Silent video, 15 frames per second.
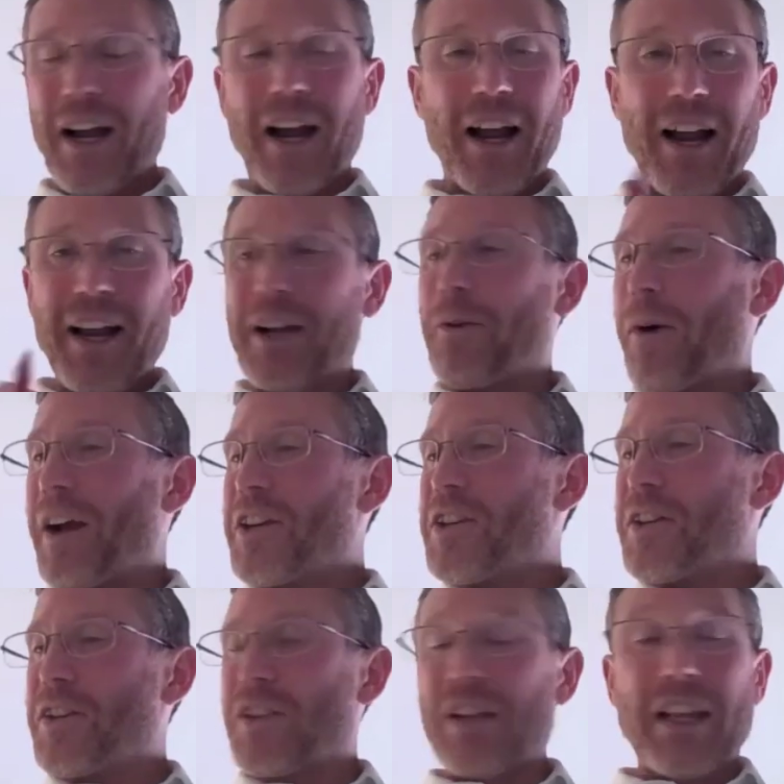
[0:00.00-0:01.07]

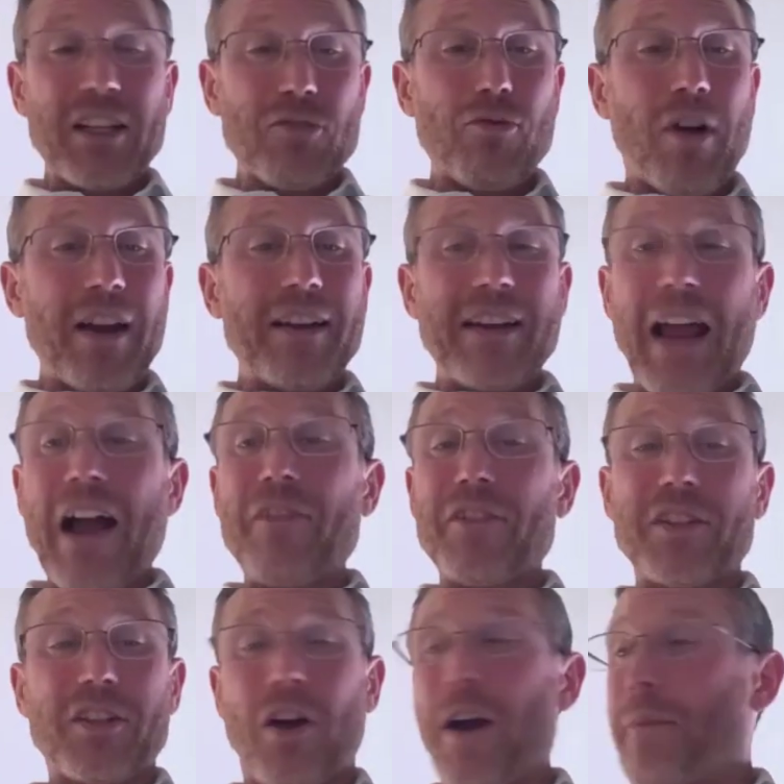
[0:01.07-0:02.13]
equation. So let's write down
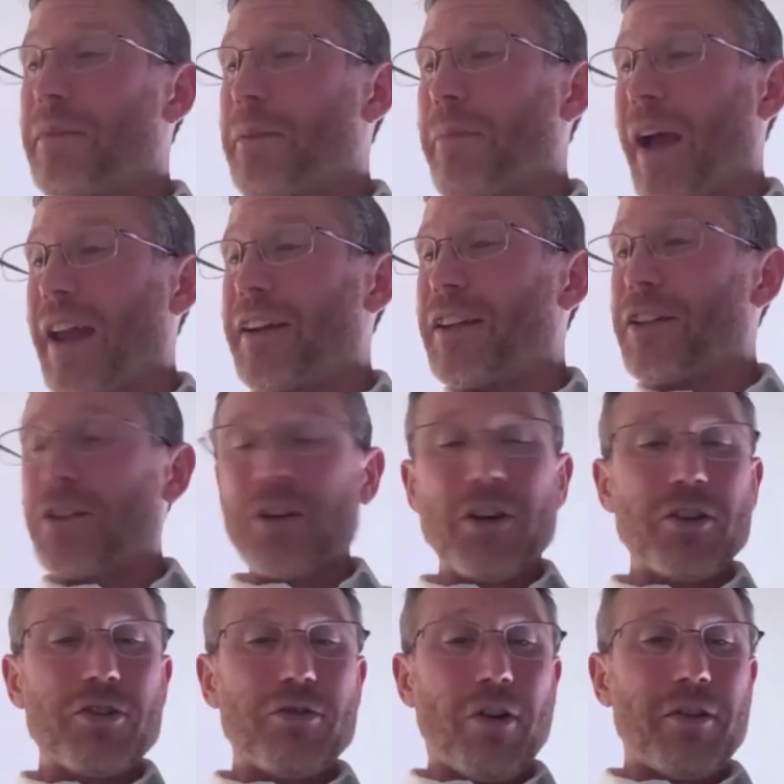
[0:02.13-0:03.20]
the time-dependent
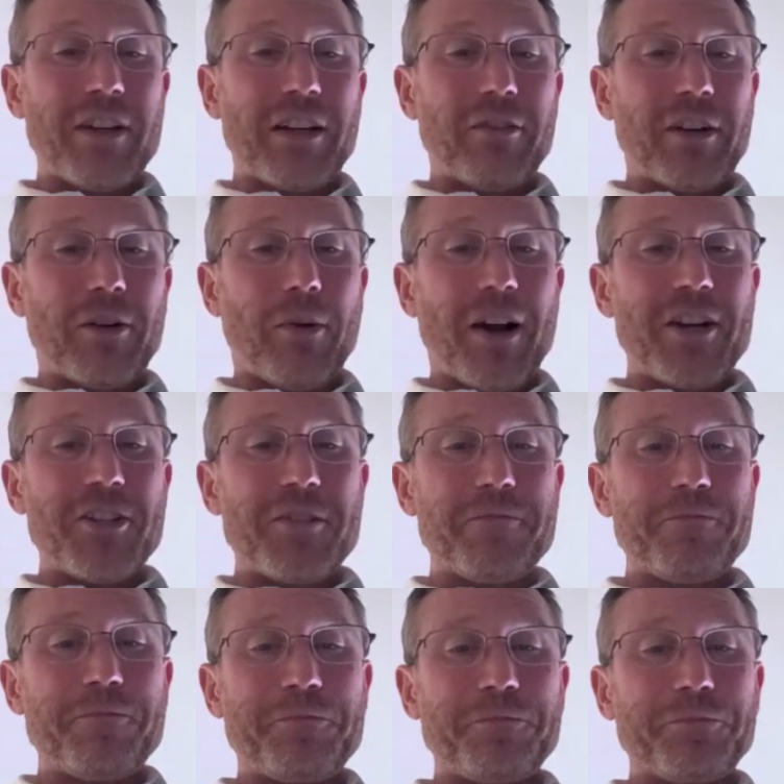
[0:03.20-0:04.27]
Schrödinger
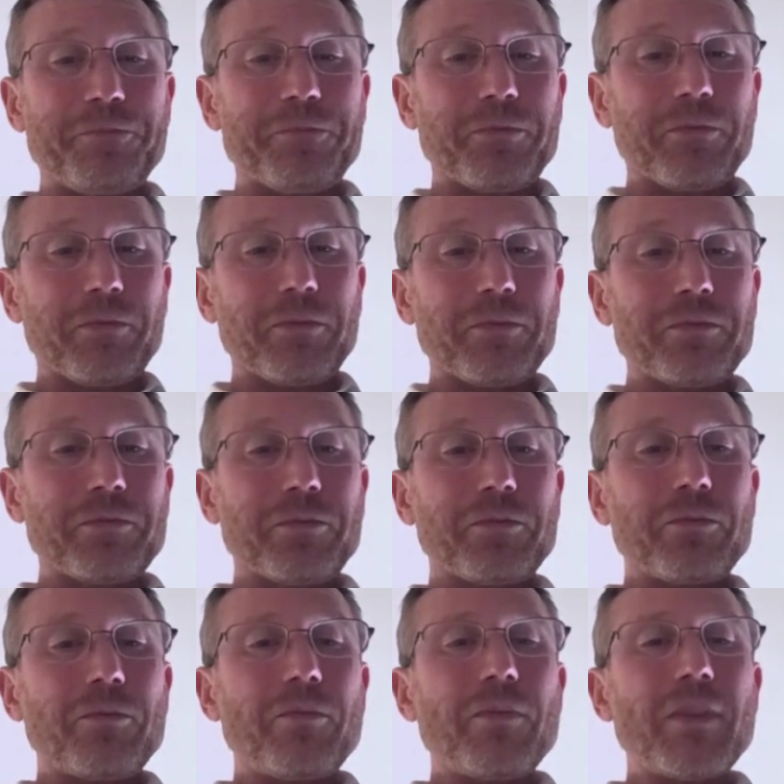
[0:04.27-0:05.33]
equation.
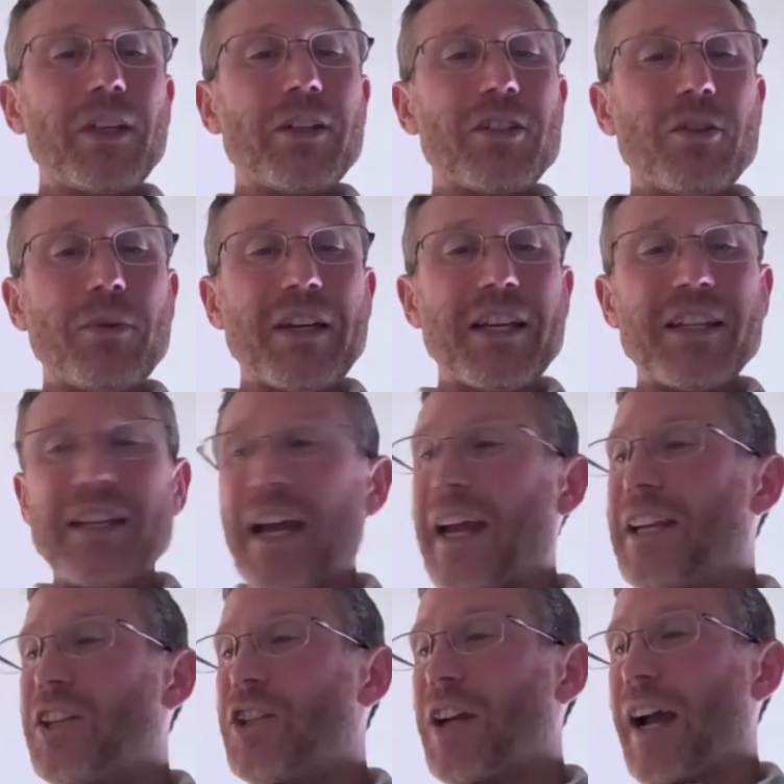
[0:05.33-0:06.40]
So it is
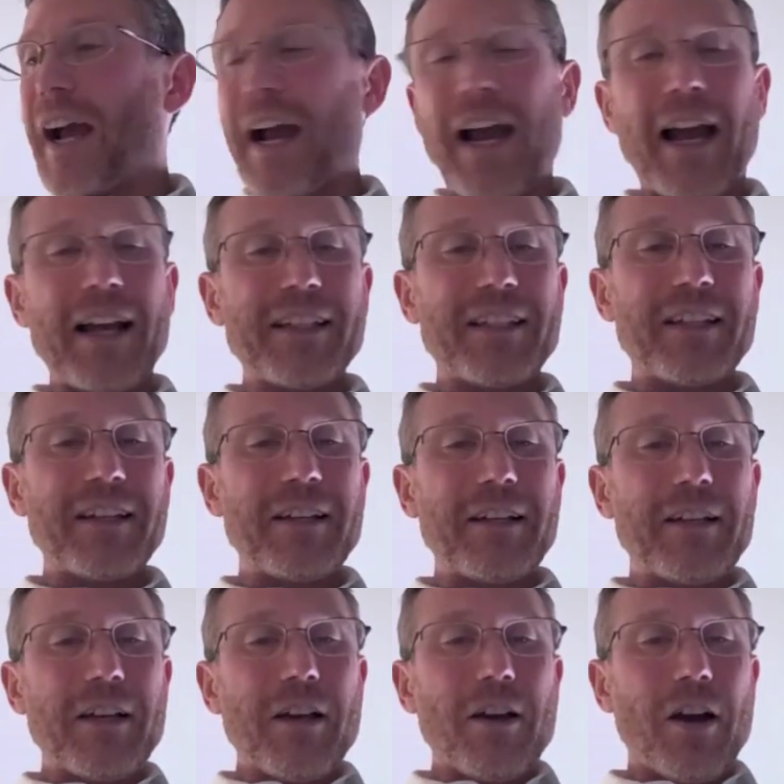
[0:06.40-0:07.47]
h hat,
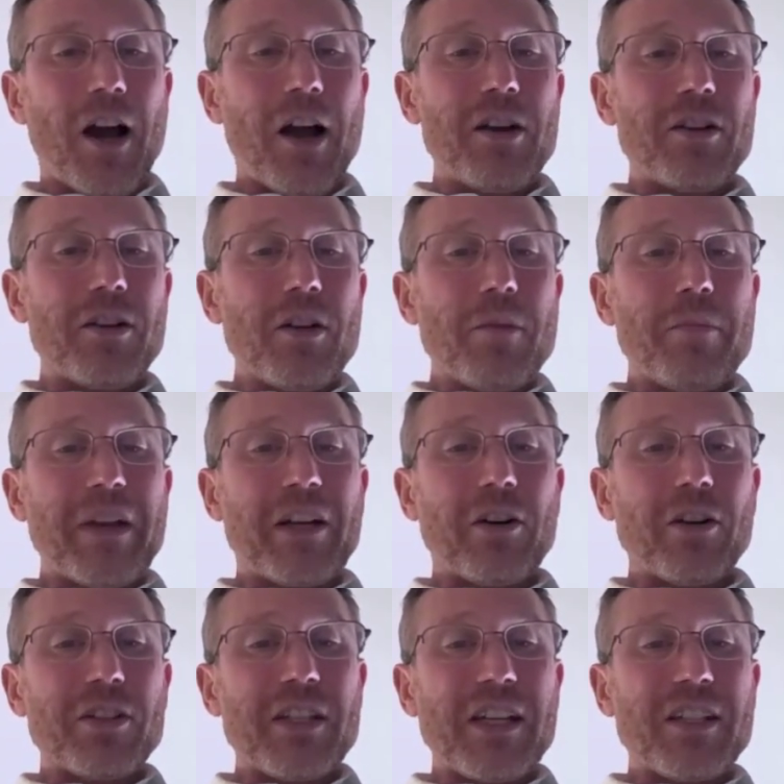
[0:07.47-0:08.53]
and
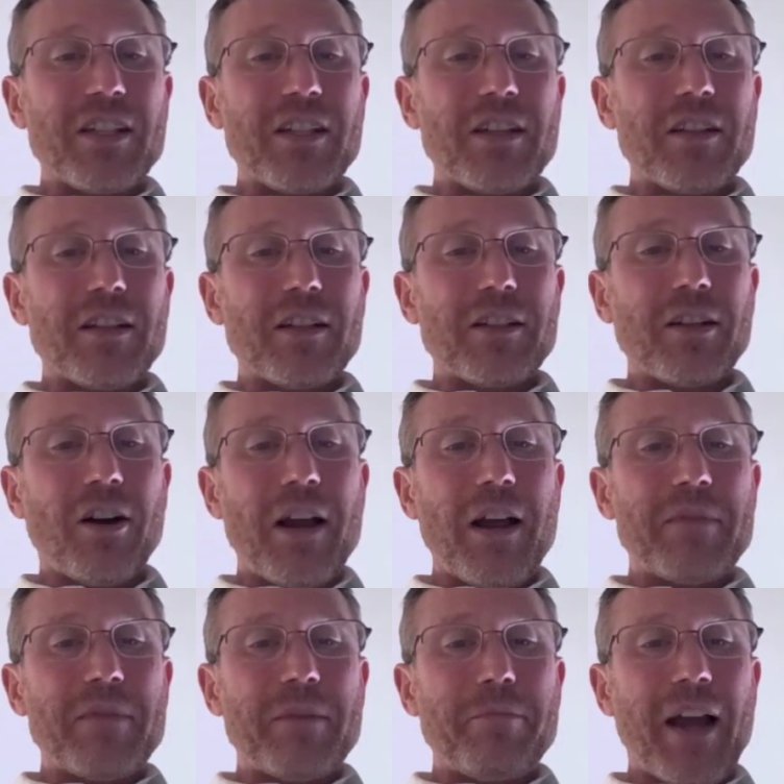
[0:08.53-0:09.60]
because it's the
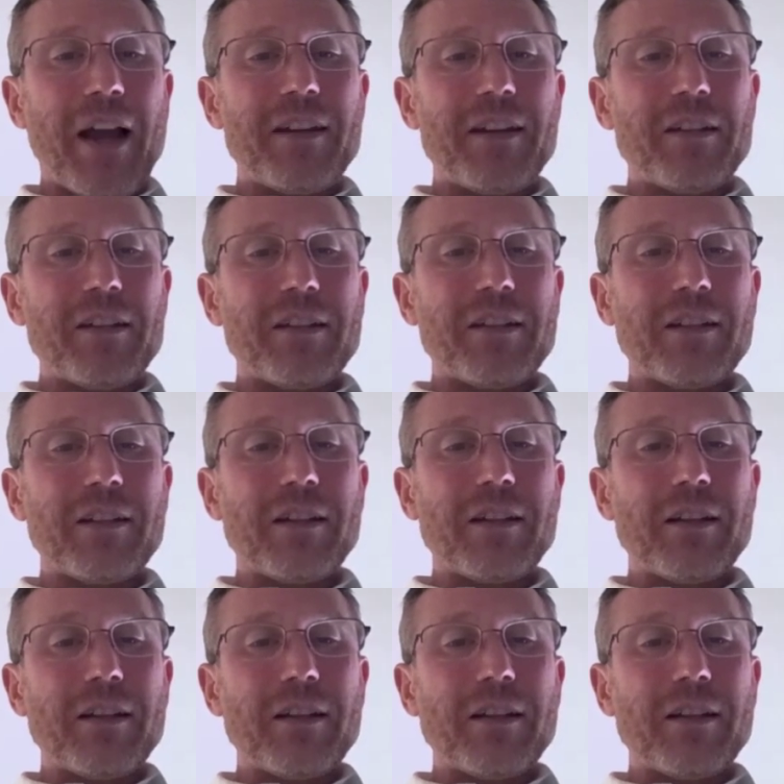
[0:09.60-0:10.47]
time-dependent